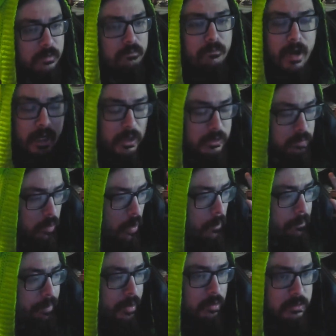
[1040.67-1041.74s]
Might as well
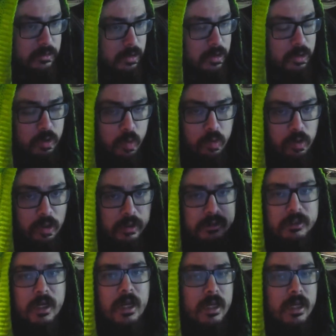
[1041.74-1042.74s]
appeal to the gooners